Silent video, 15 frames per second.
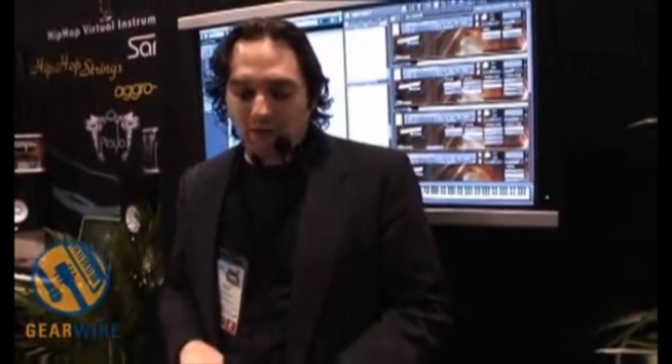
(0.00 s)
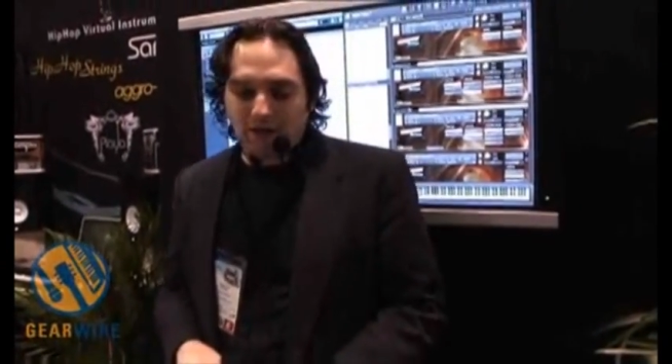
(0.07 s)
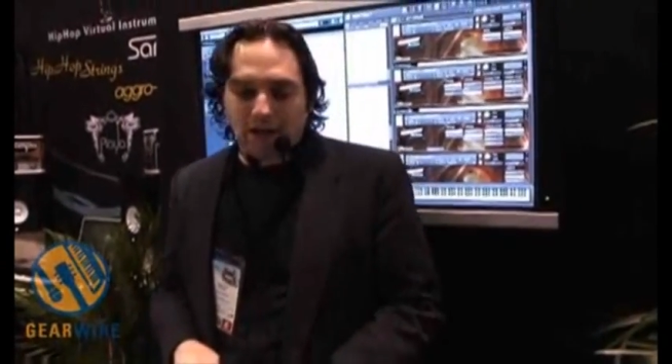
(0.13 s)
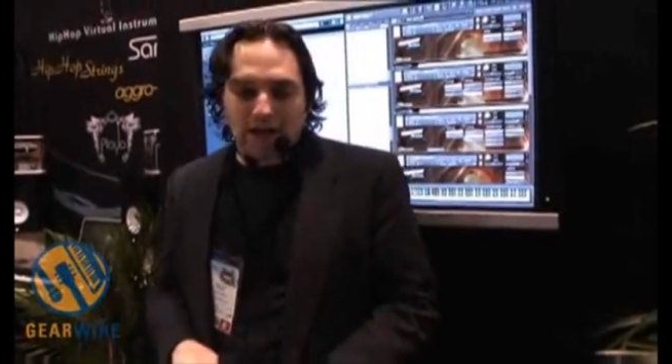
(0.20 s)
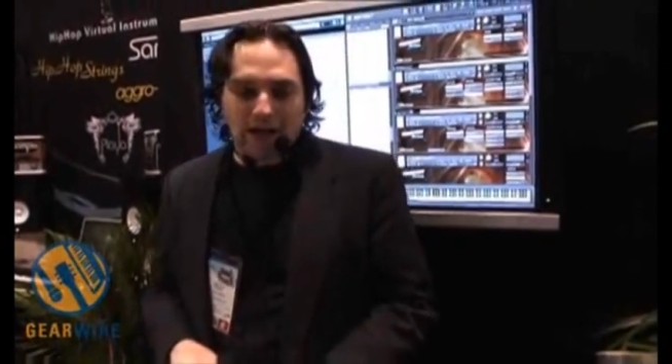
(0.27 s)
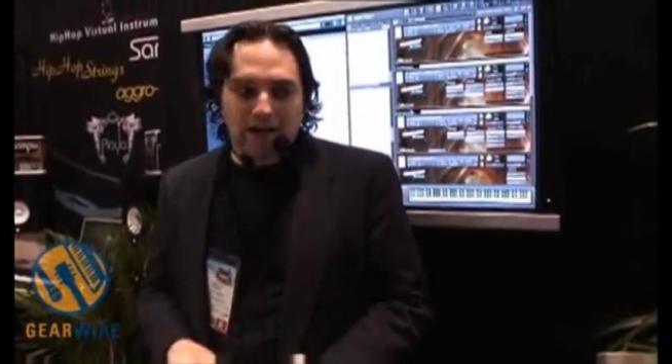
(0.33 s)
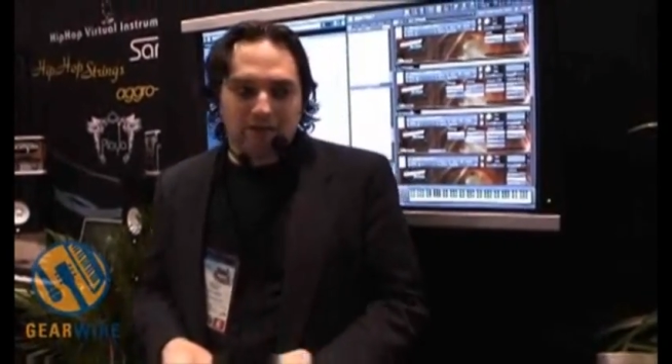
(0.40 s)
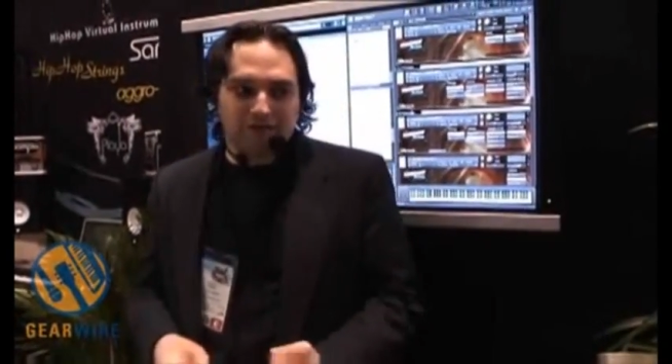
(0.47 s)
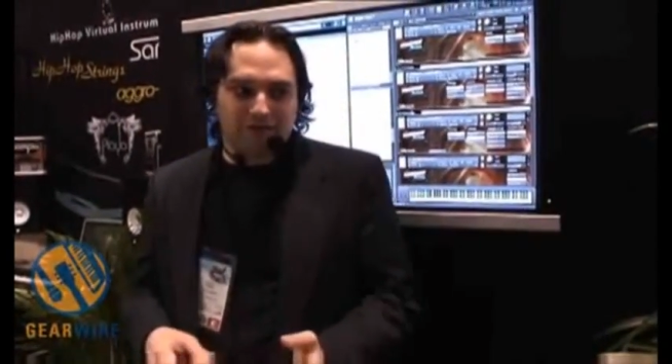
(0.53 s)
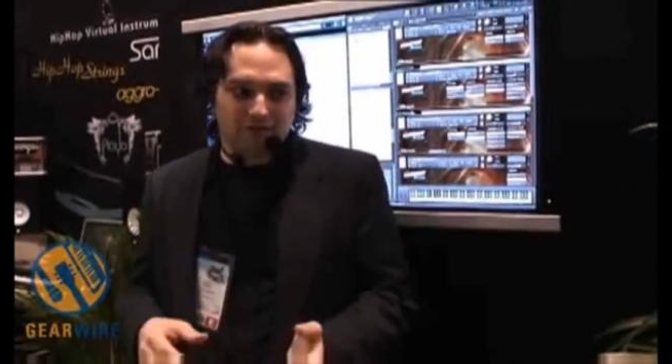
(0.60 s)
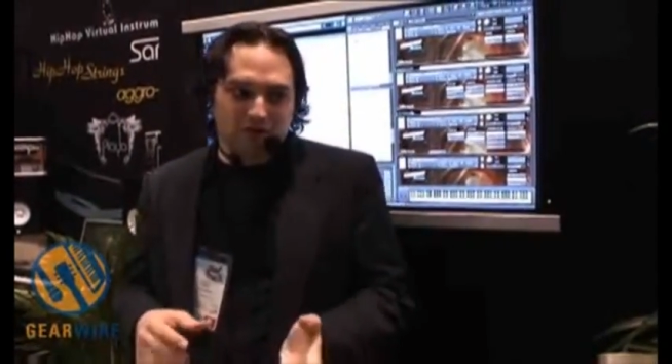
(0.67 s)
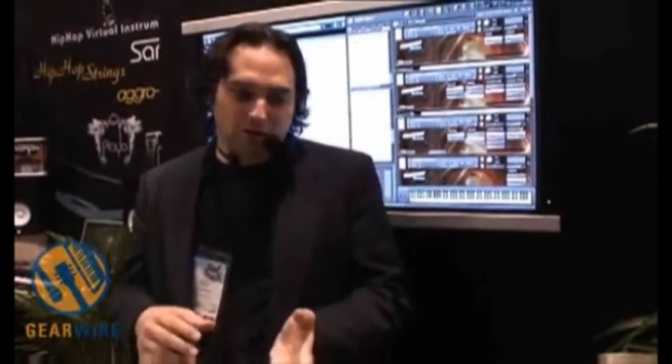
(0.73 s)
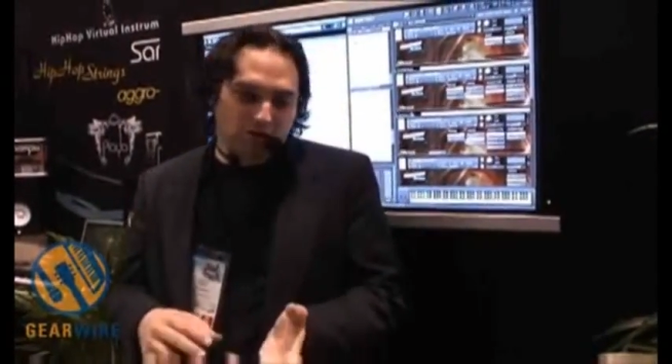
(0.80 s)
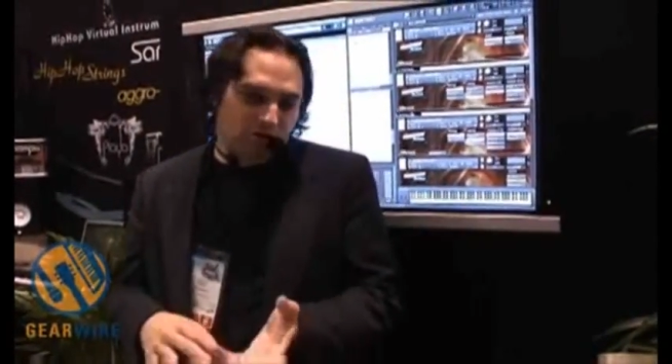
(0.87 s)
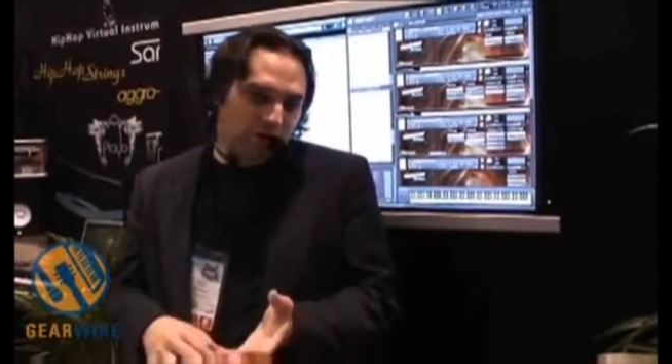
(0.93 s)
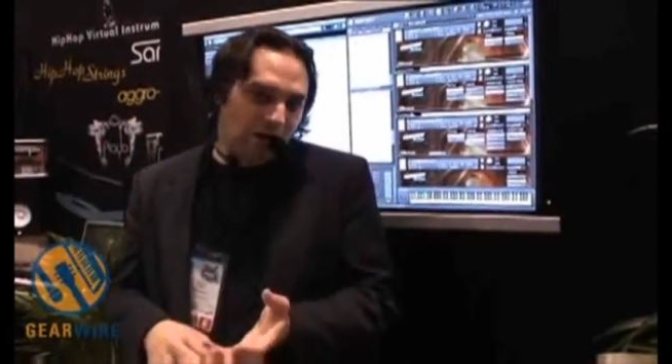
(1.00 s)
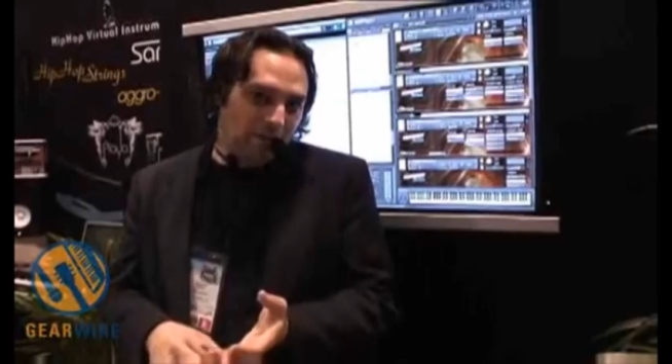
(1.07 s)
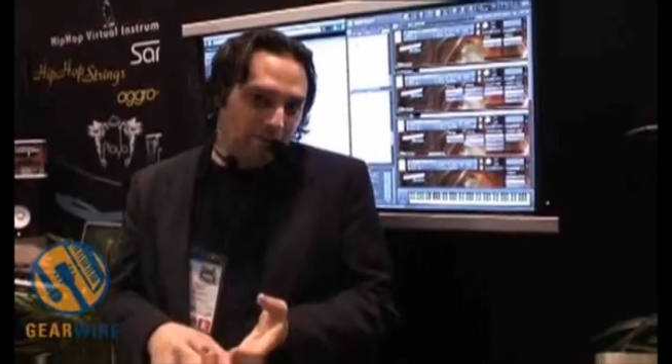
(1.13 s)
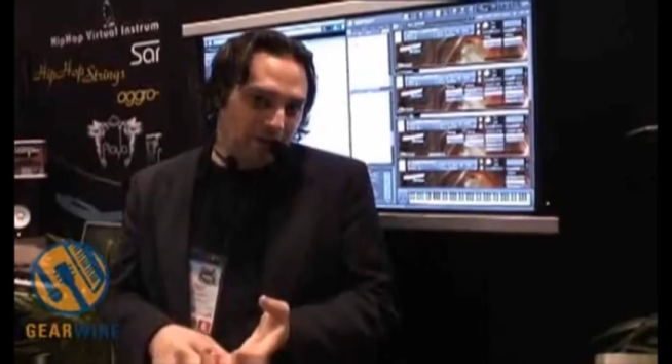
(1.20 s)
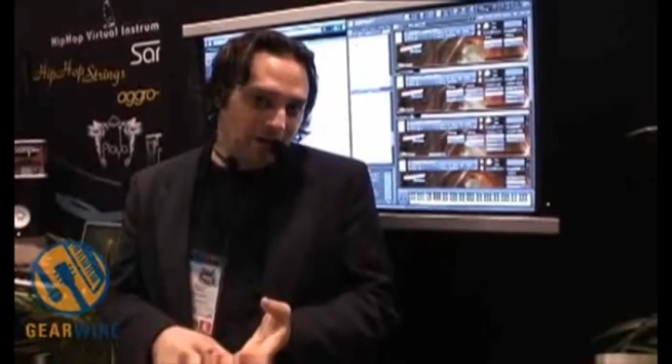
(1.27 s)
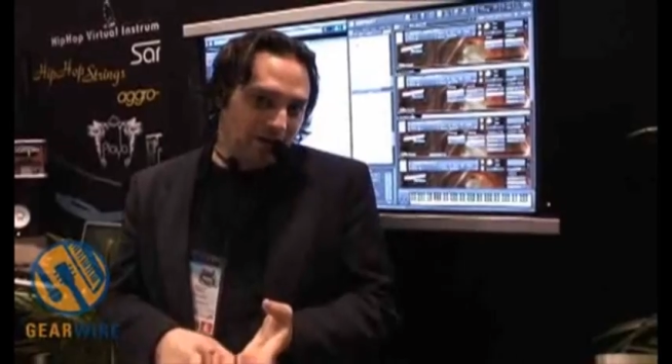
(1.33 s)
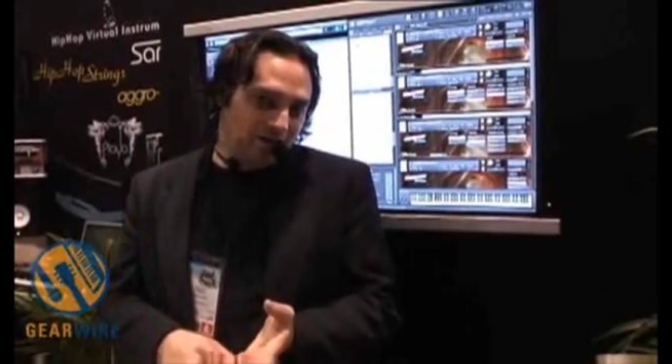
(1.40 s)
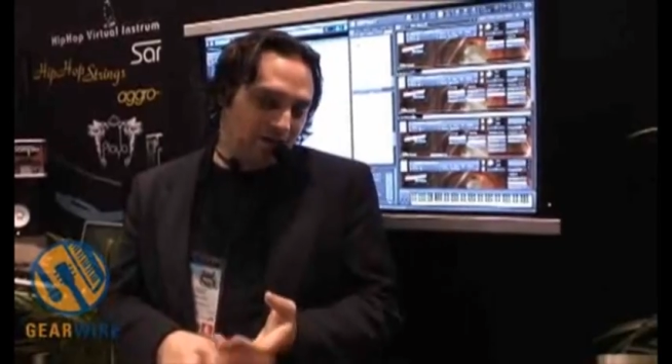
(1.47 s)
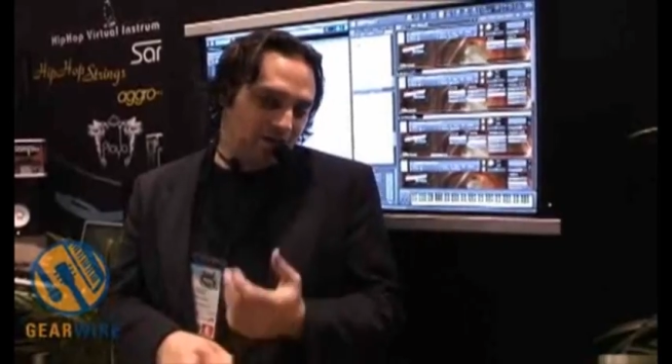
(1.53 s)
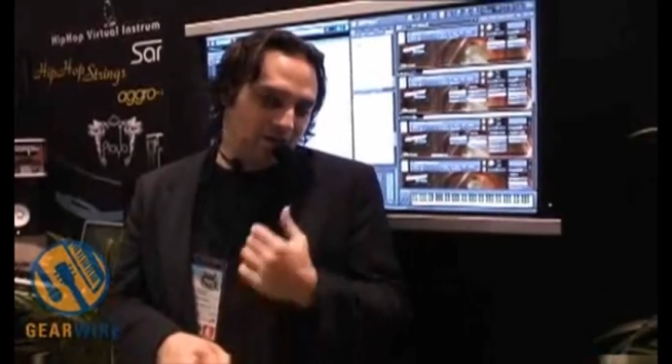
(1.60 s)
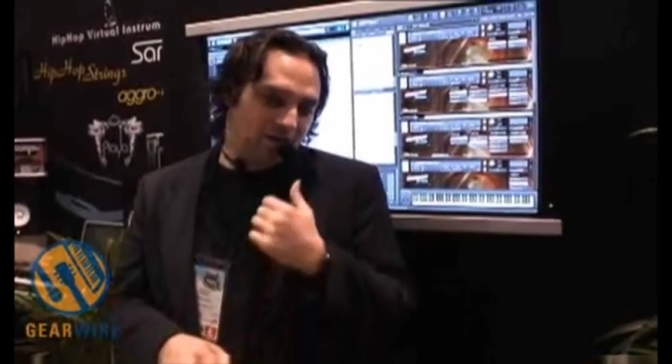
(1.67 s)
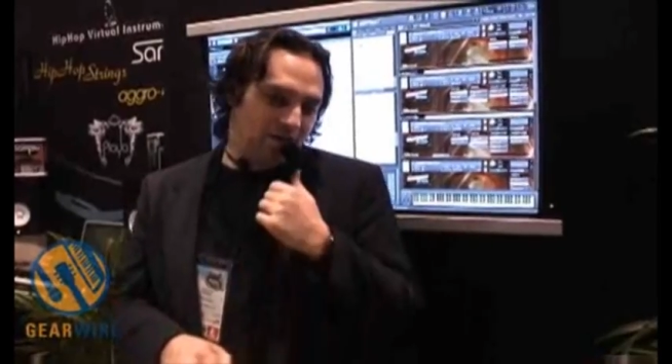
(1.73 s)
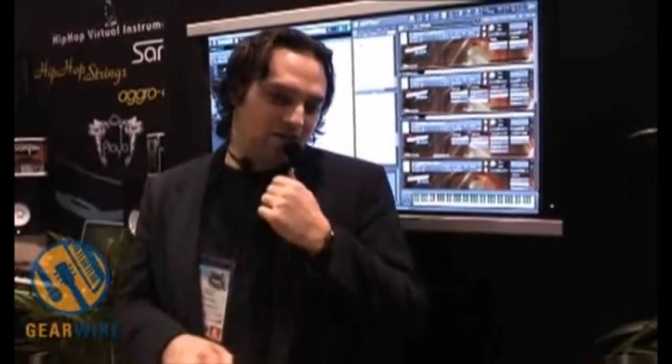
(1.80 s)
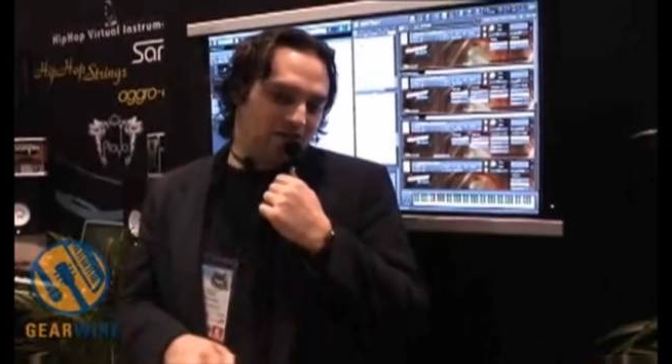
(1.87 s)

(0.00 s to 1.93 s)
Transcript: We have 2 trumpets,